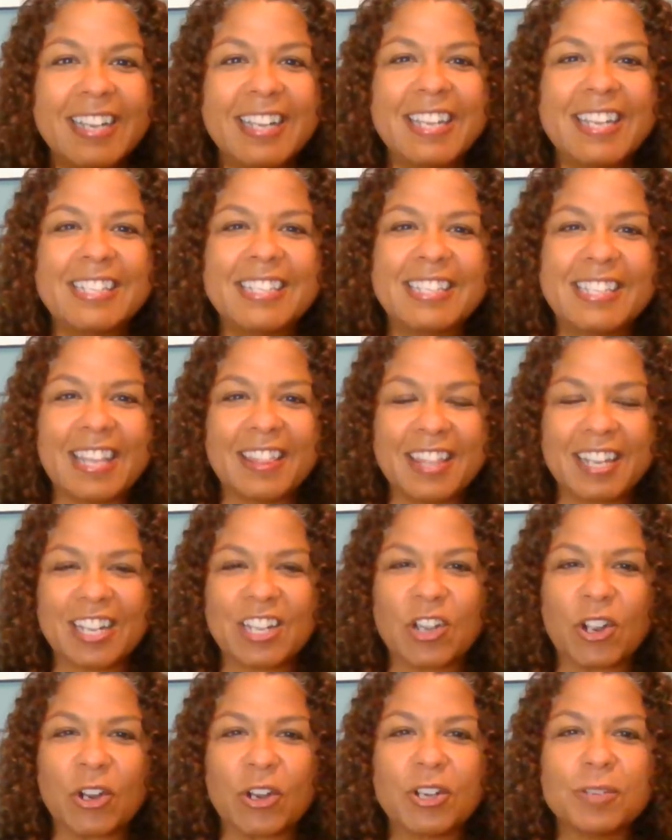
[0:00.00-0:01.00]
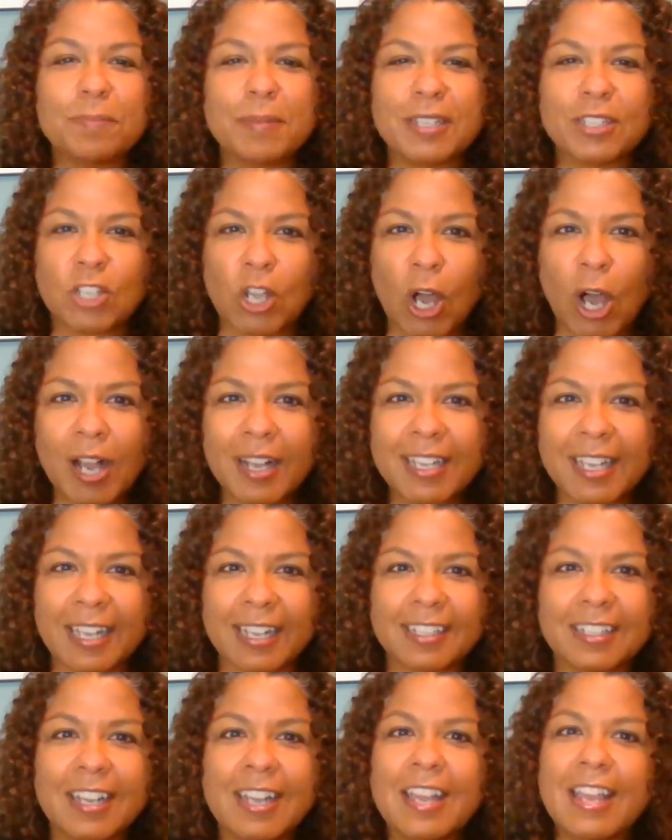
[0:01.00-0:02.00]
He had said that he heard me
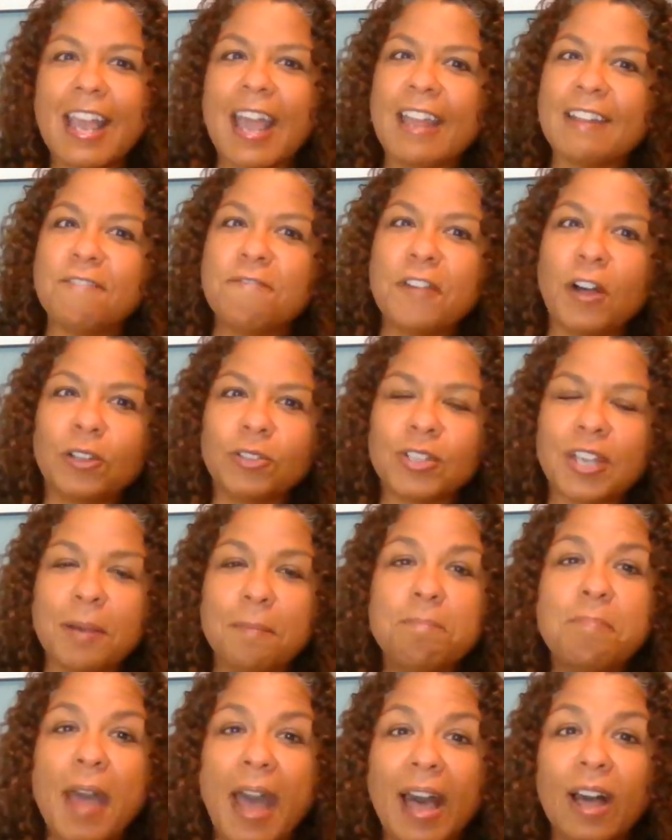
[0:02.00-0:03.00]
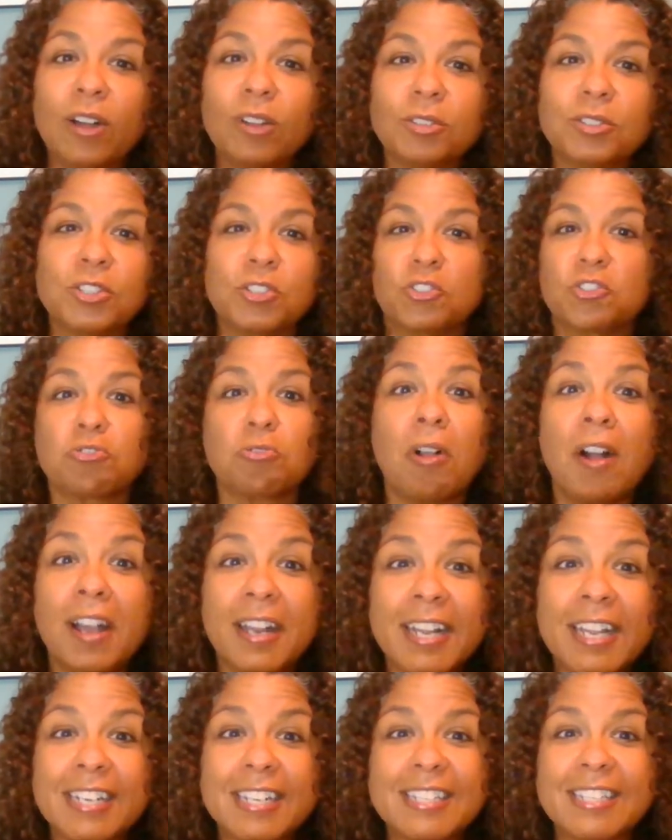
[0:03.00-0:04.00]
talking and felt compelled,
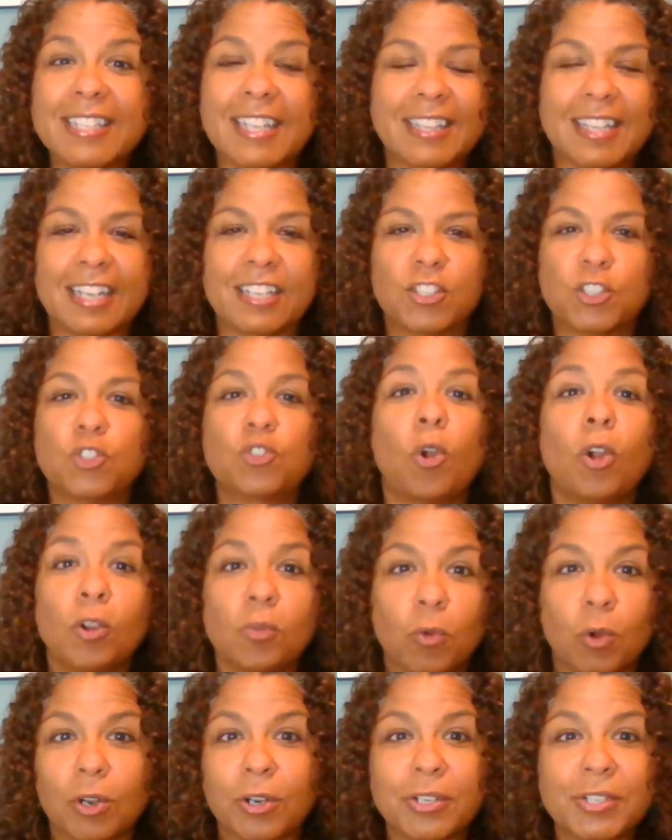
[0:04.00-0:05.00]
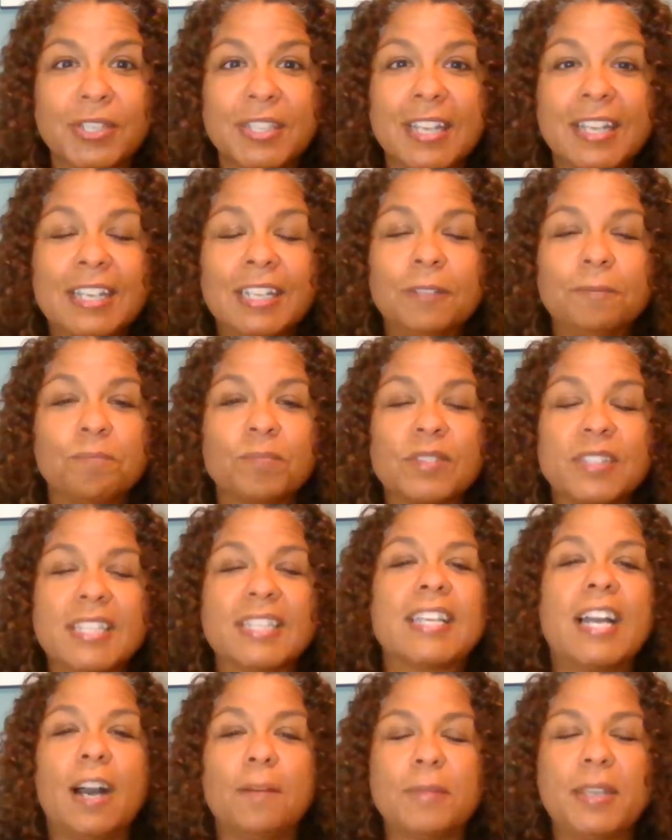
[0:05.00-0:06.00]
drawn in, he said, like Star Wars, to
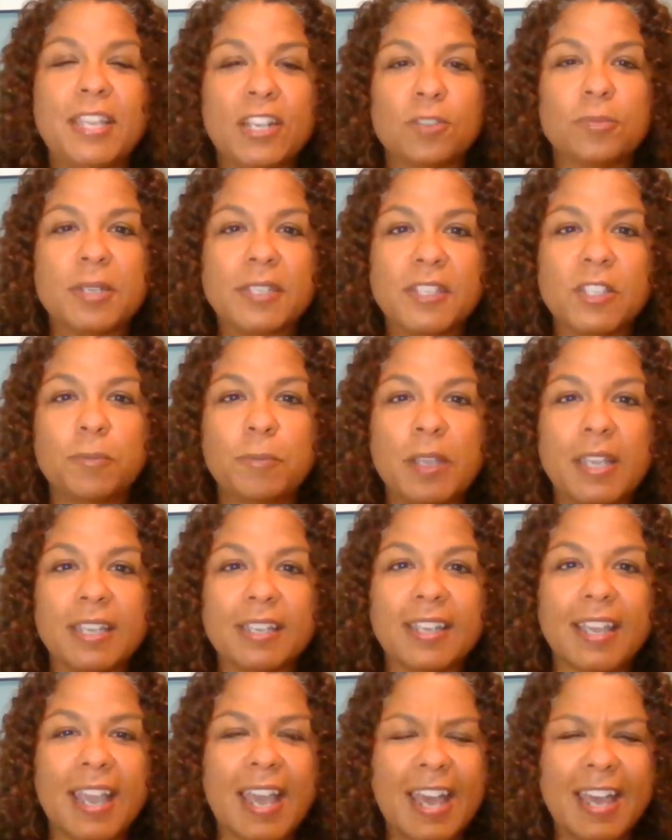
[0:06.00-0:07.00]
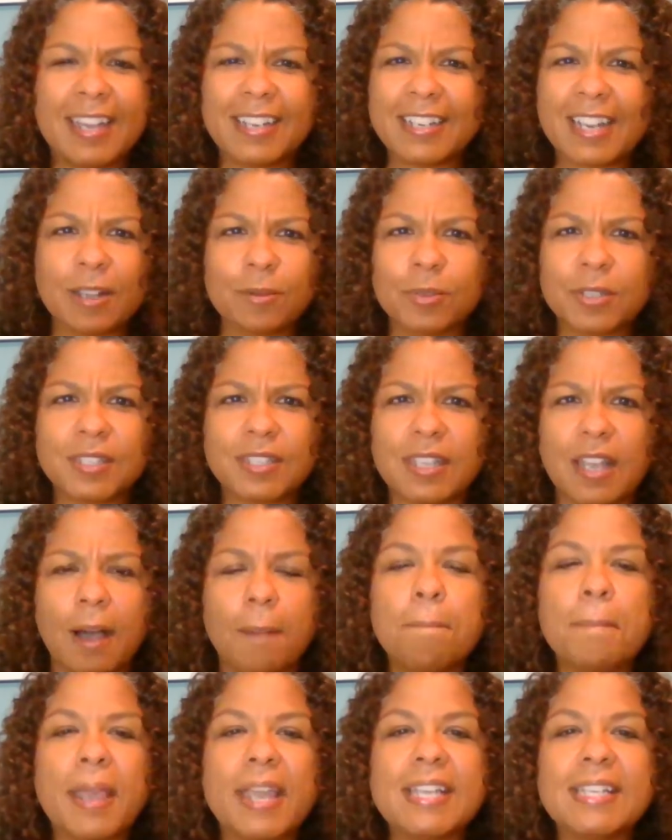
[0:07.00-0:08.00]
come hear me speak. And it was
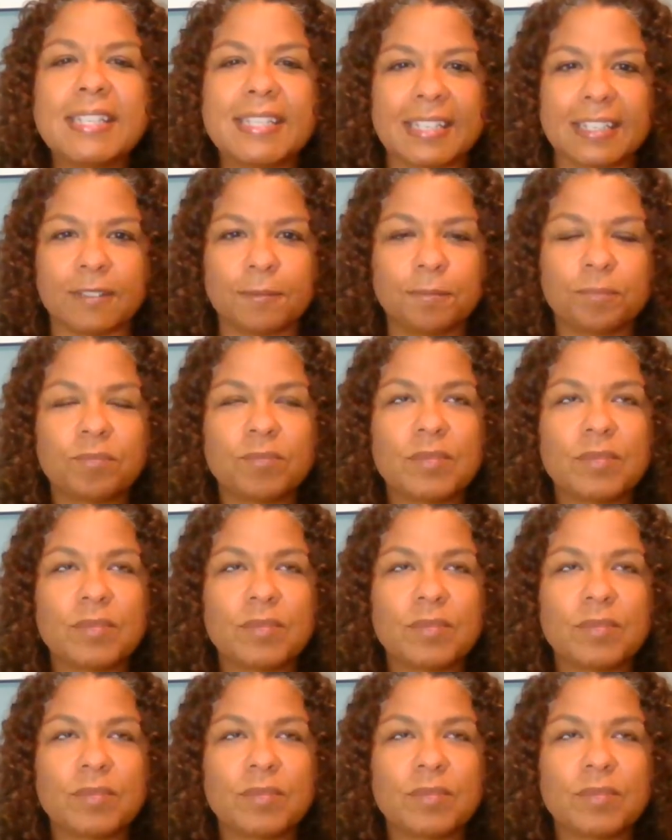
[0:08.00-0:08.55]
amazing.